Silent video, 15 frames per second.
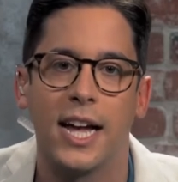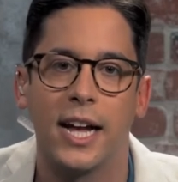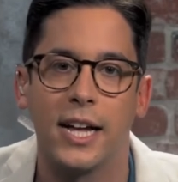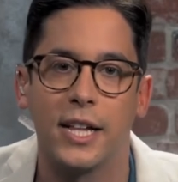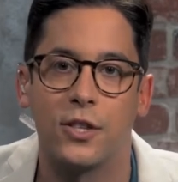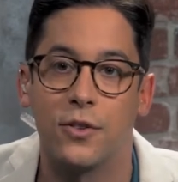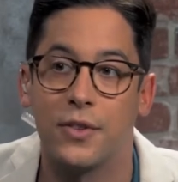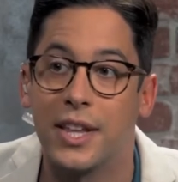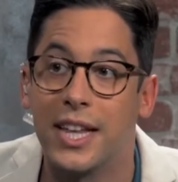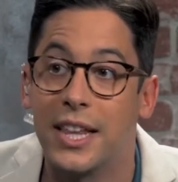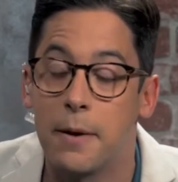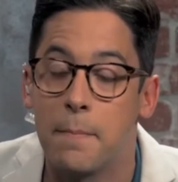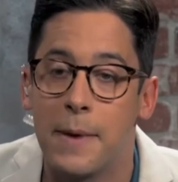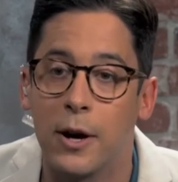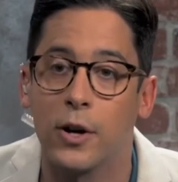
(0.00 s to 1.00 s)
It's that
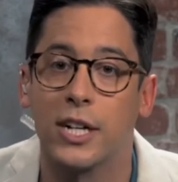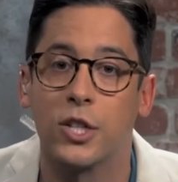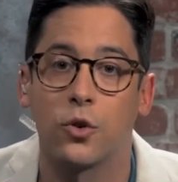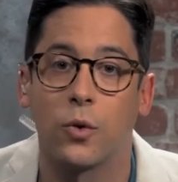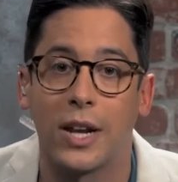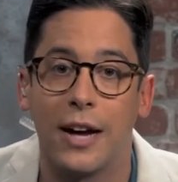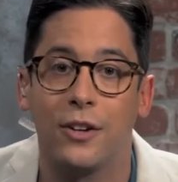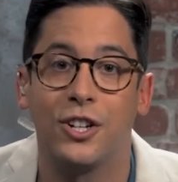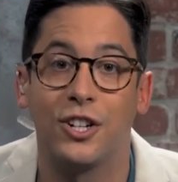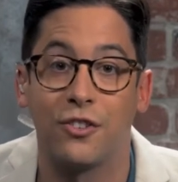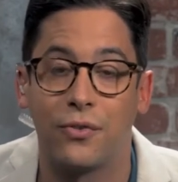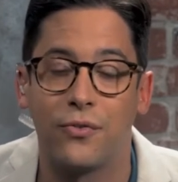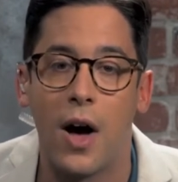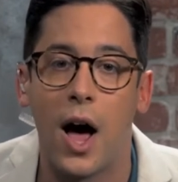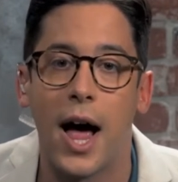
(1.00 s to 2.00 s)
Americans are allowed to
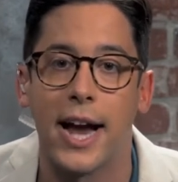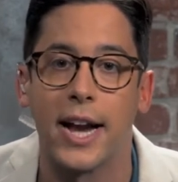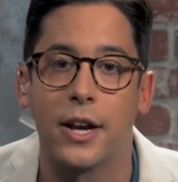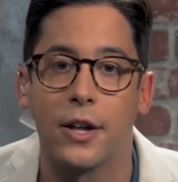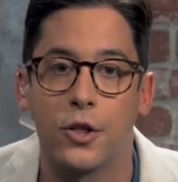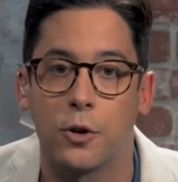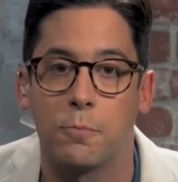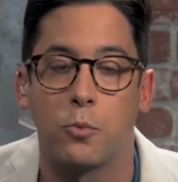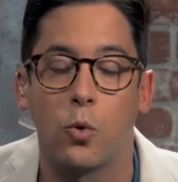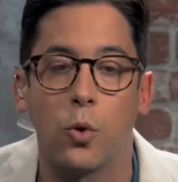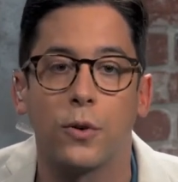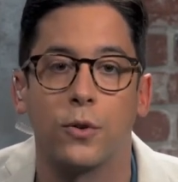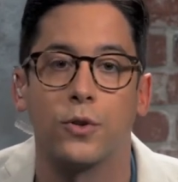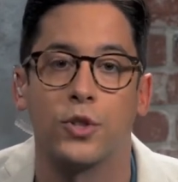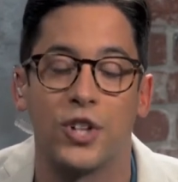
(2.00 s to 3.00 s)
define their
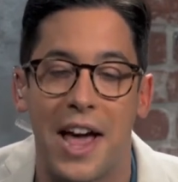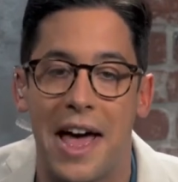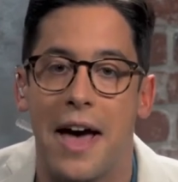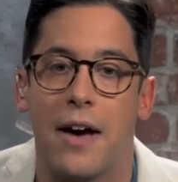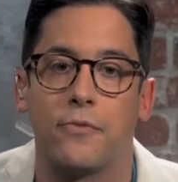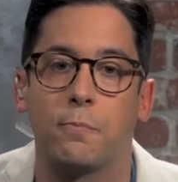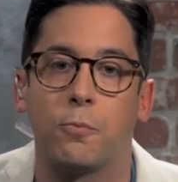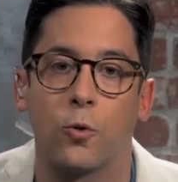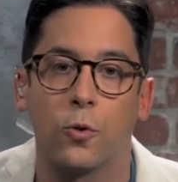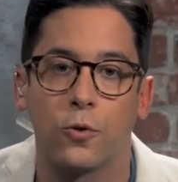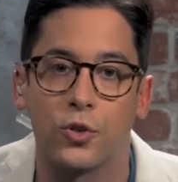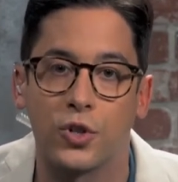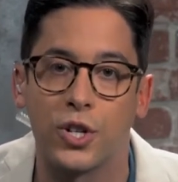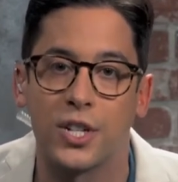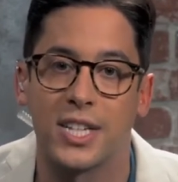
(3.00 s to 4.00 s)
borders, to have
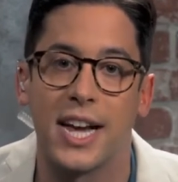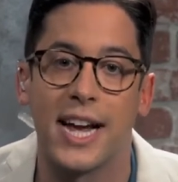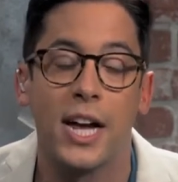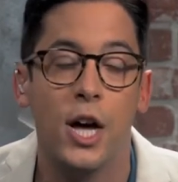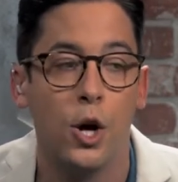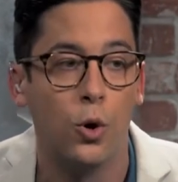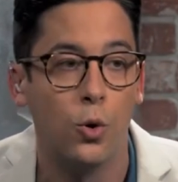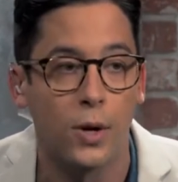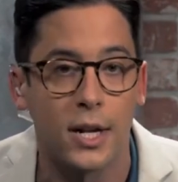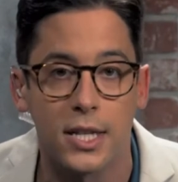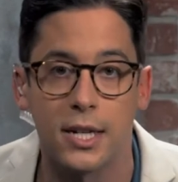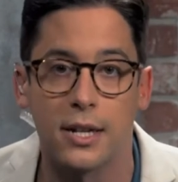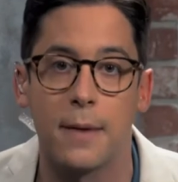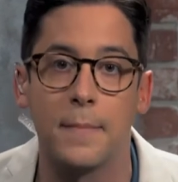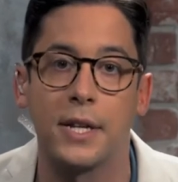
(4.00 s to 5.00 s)
borders, to say who gets
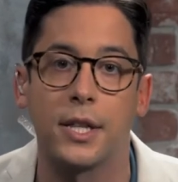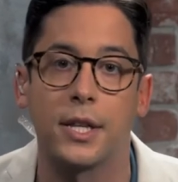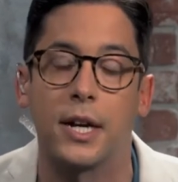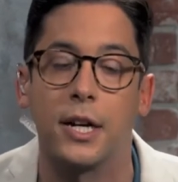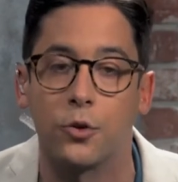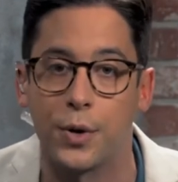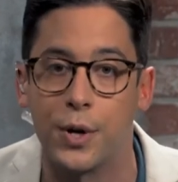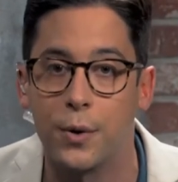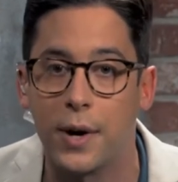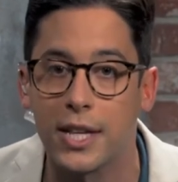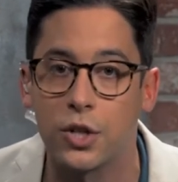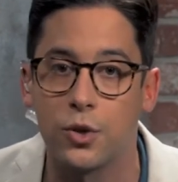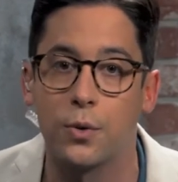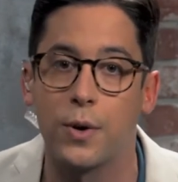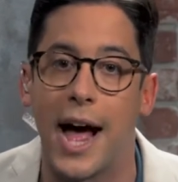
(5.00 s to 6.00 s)
to come into the country, who
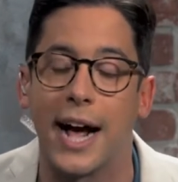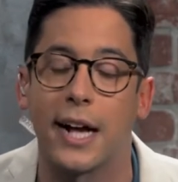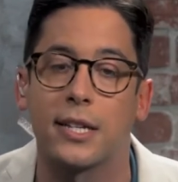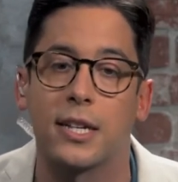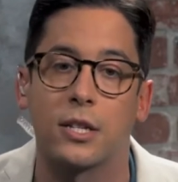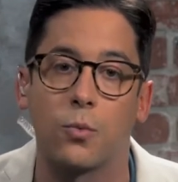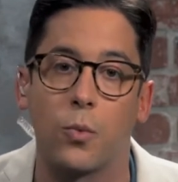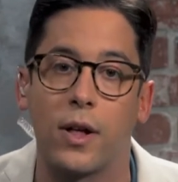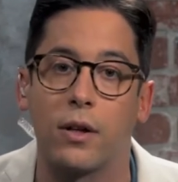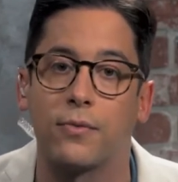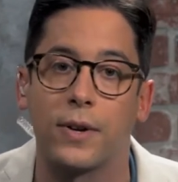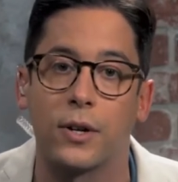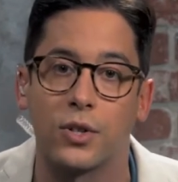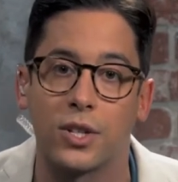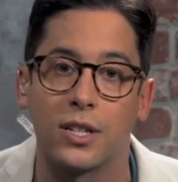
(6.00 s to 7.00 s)
gets to access
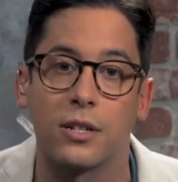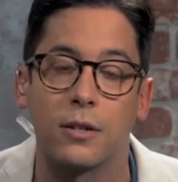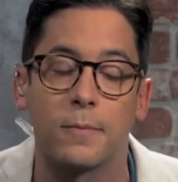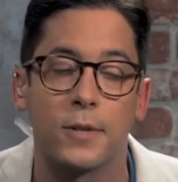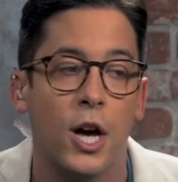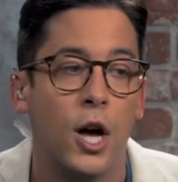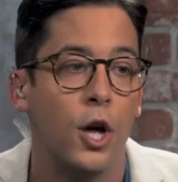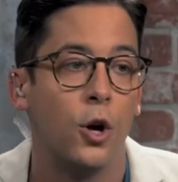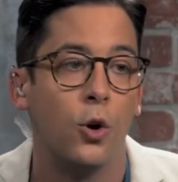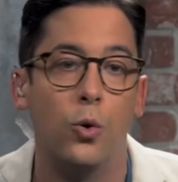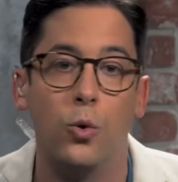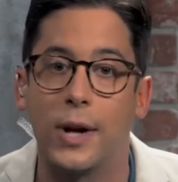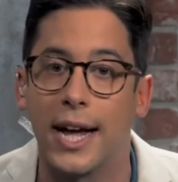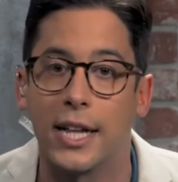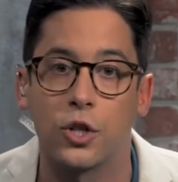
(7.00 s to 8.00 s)
welfare systems,
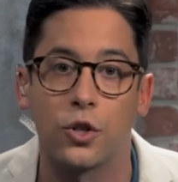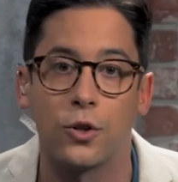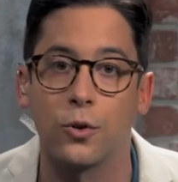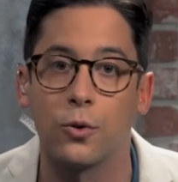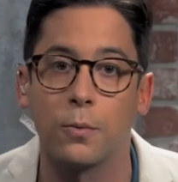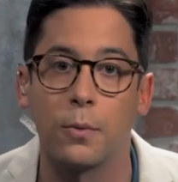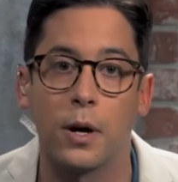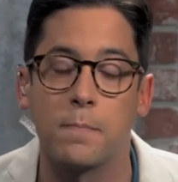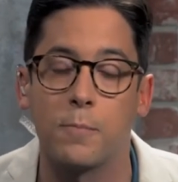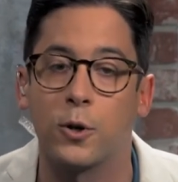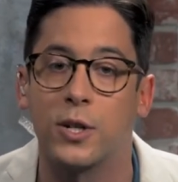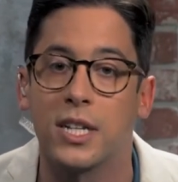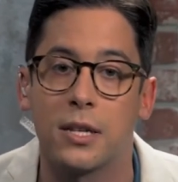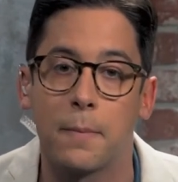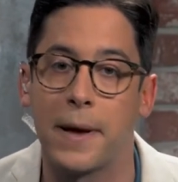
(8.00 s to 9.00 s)
who gets to uh,
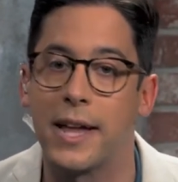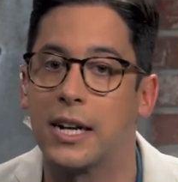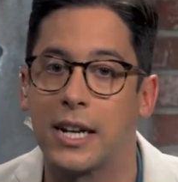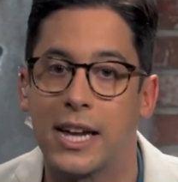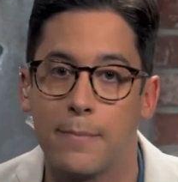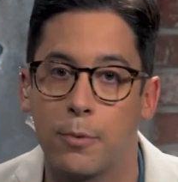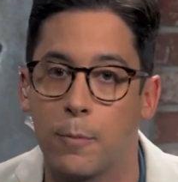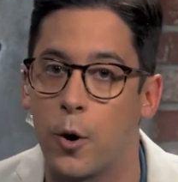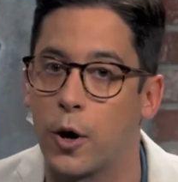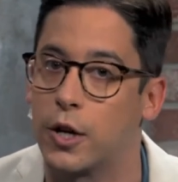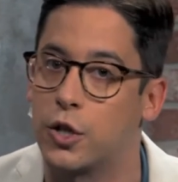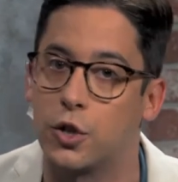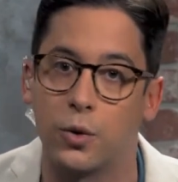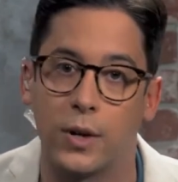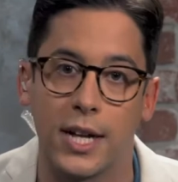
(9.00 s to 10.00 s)
participate in labor
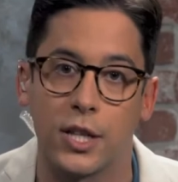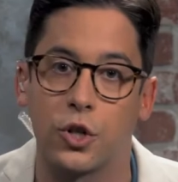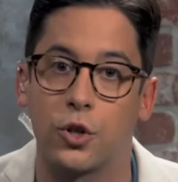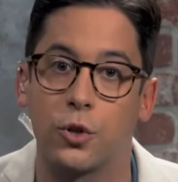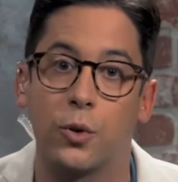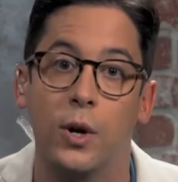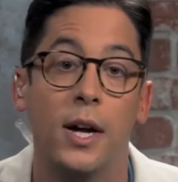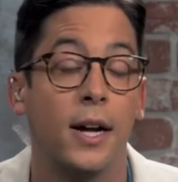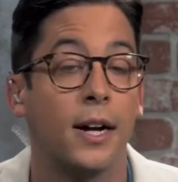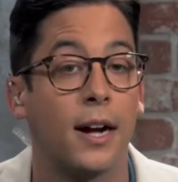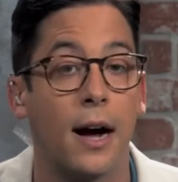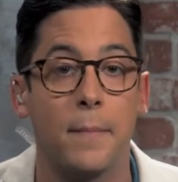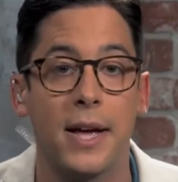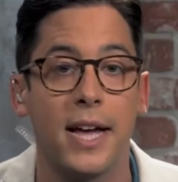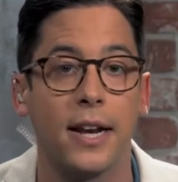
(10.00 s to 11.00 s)
markets, who gets to
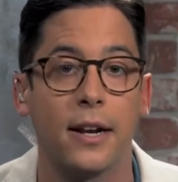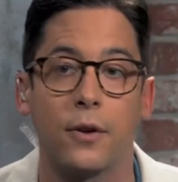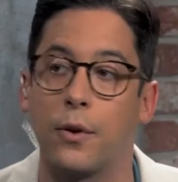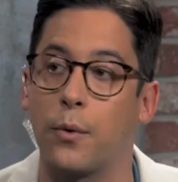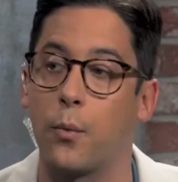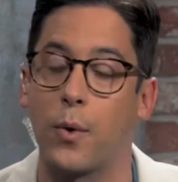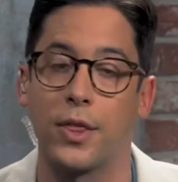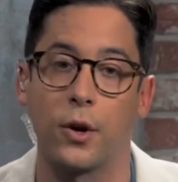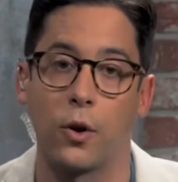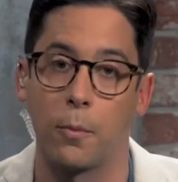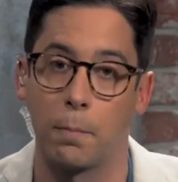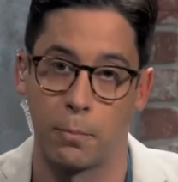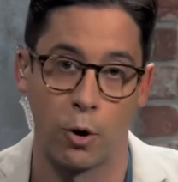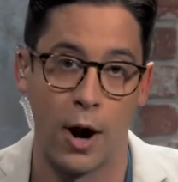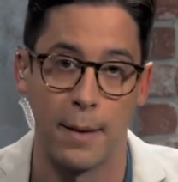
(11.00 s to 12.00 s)
come in when there are
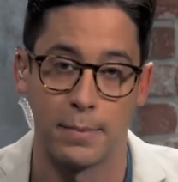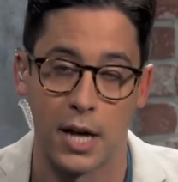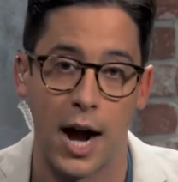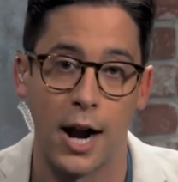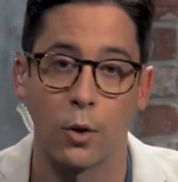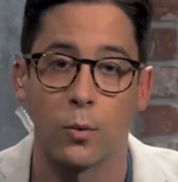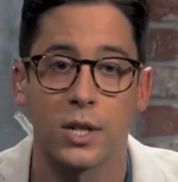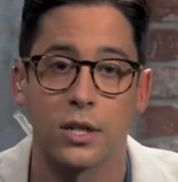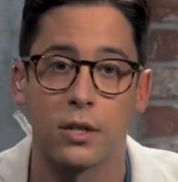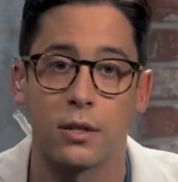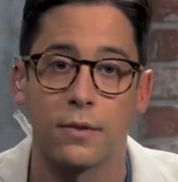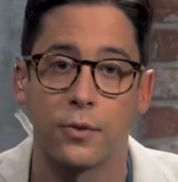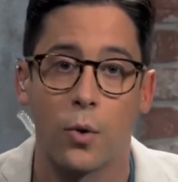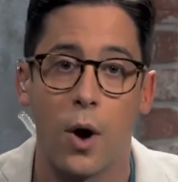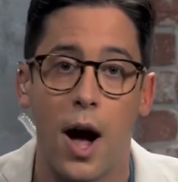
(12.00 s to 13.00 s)
perhaps higher risks
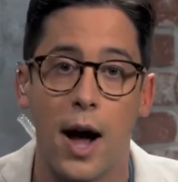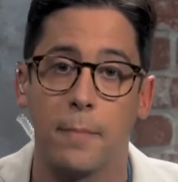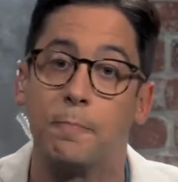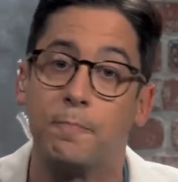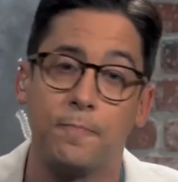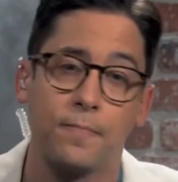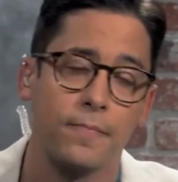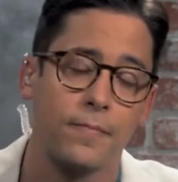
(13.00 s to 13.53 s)
of crime.